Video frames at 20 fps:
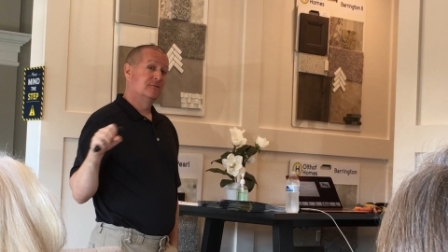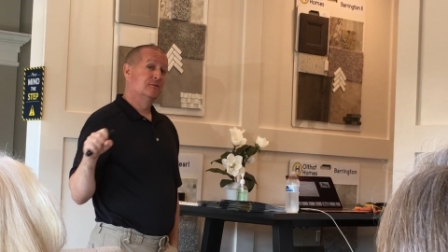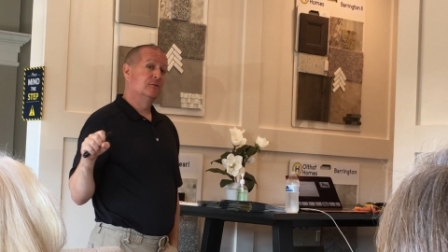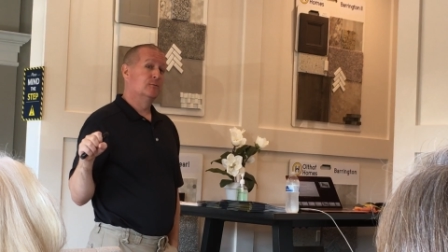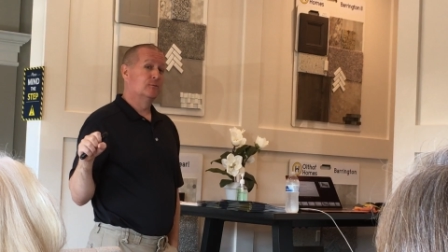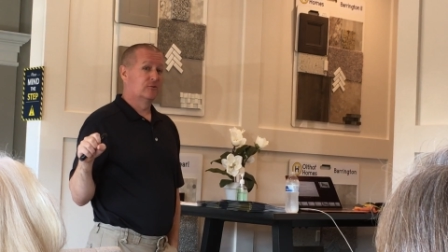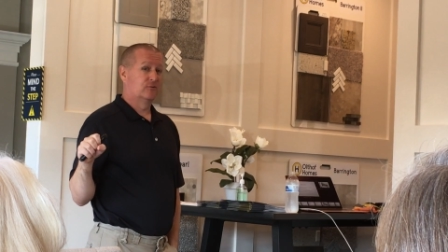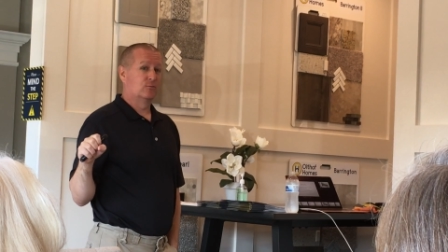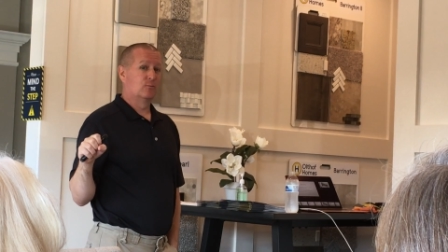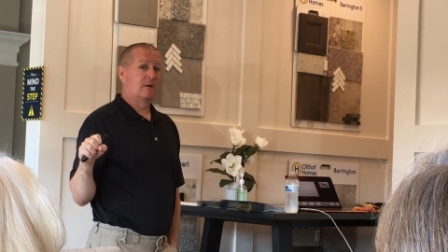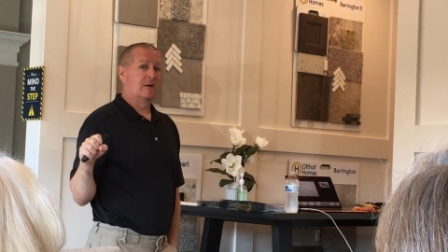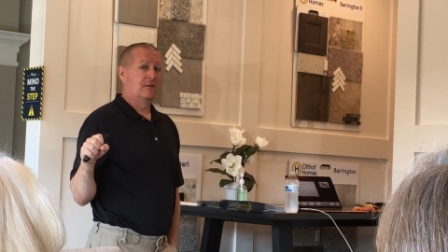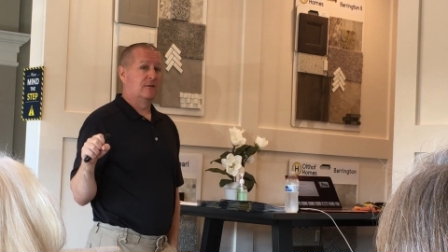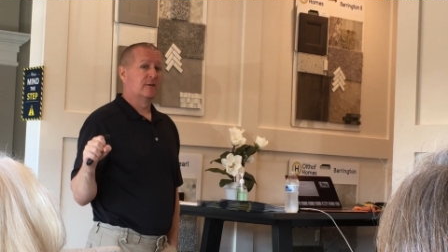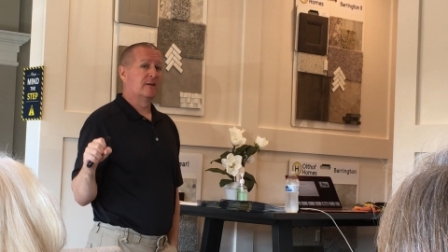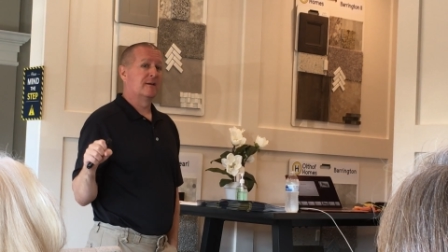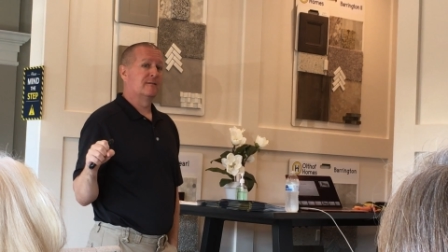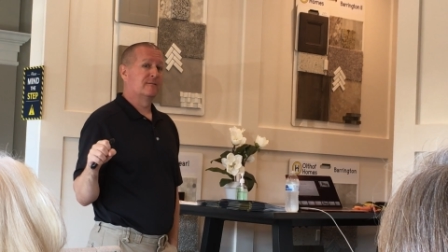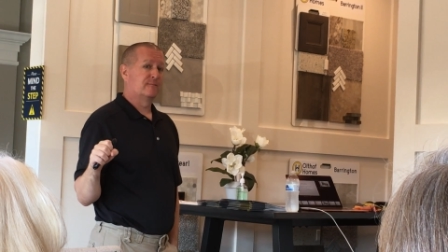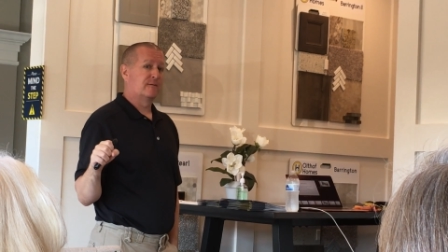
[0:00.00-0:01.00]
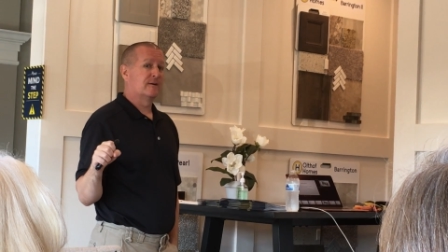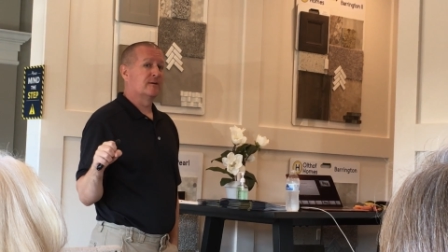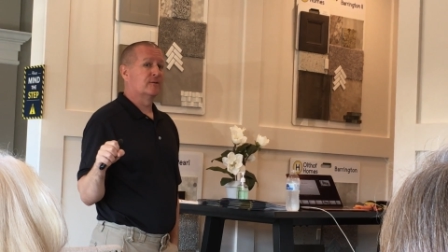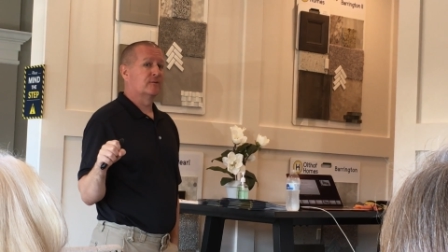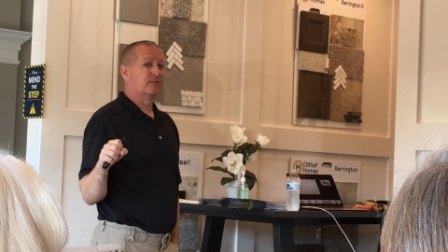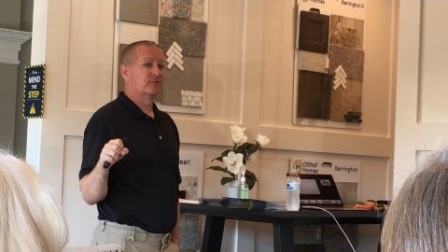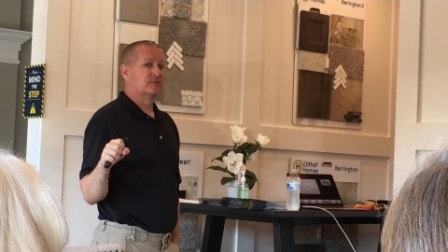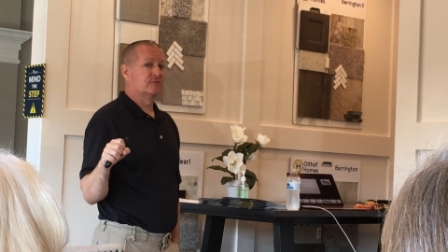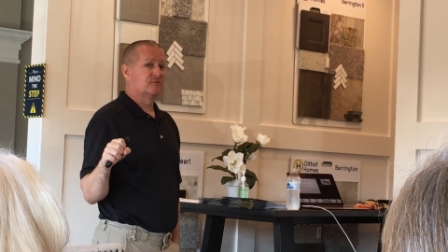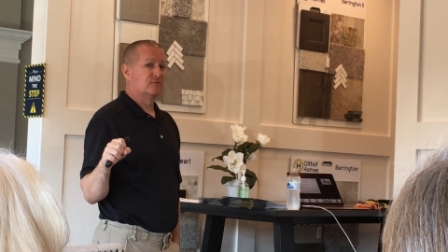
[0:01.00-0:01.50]
do as well in a fire
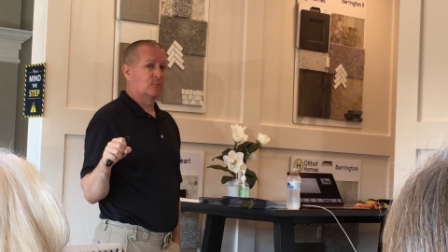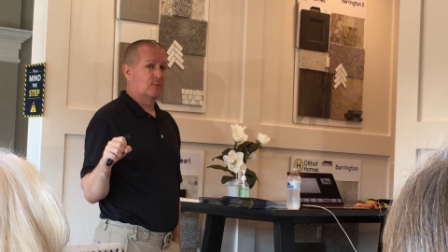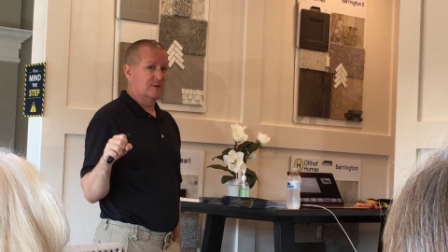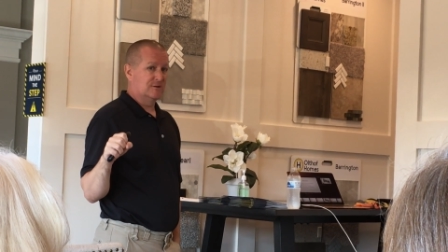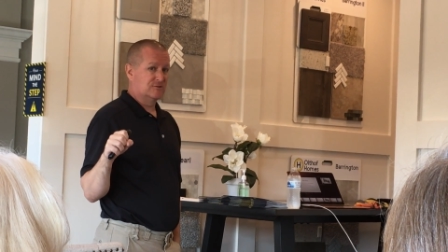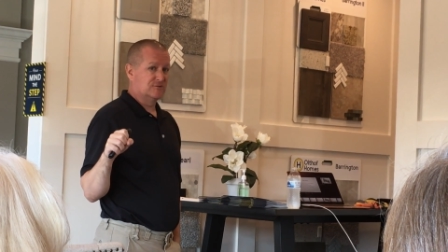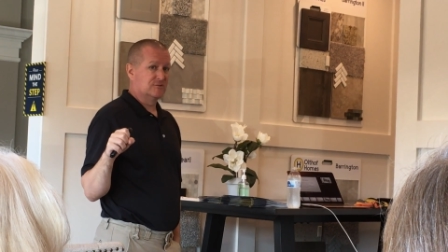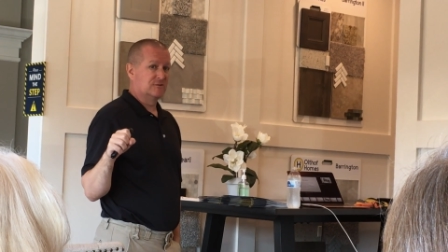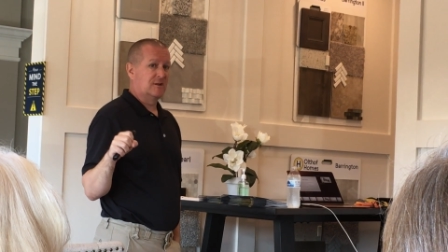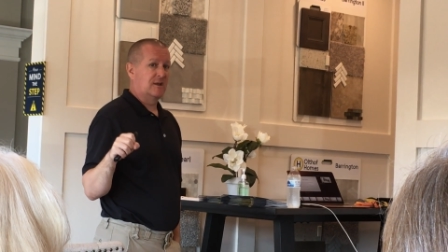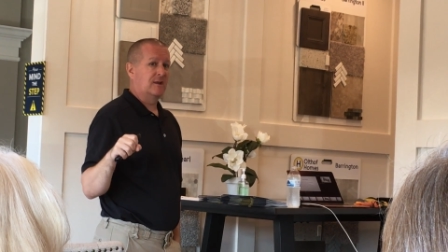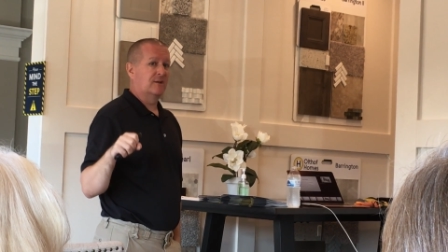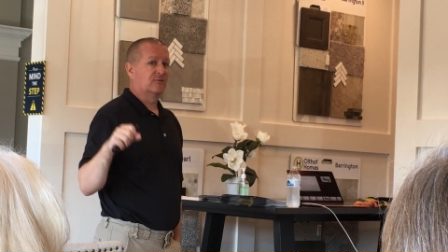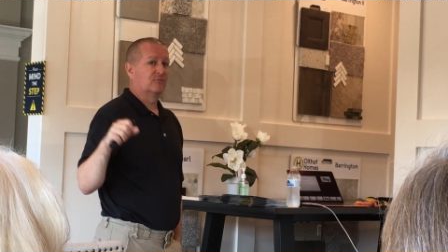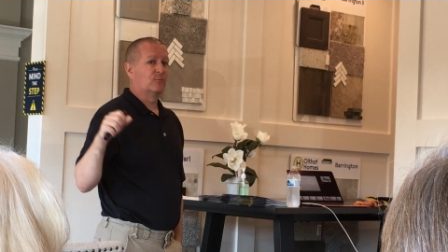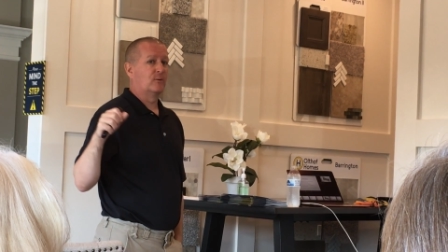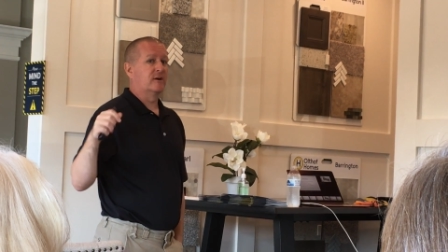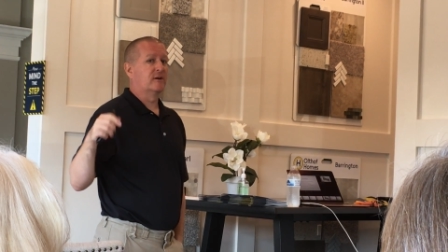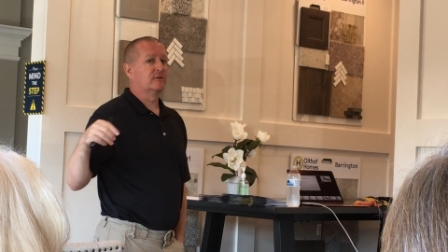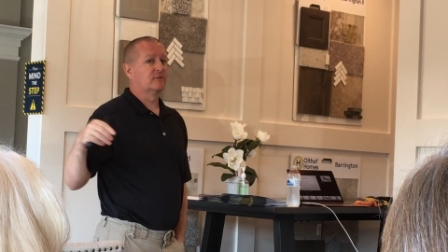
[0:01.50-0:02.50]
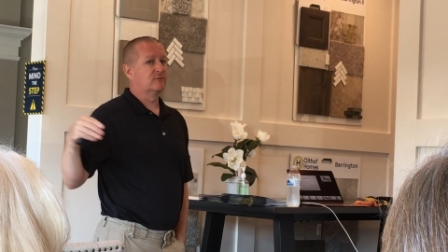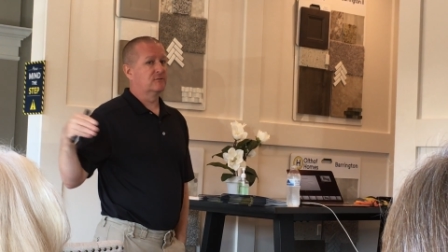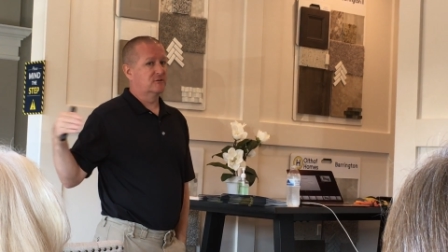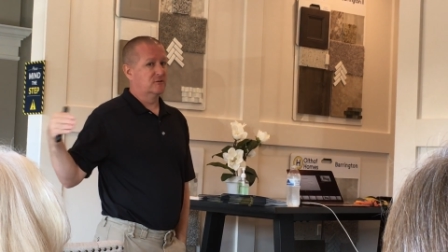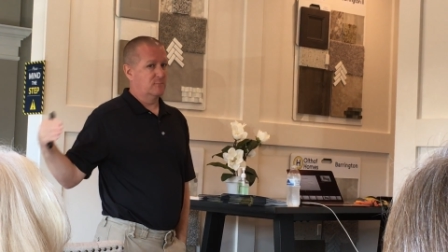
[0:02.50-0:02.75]
situation as regular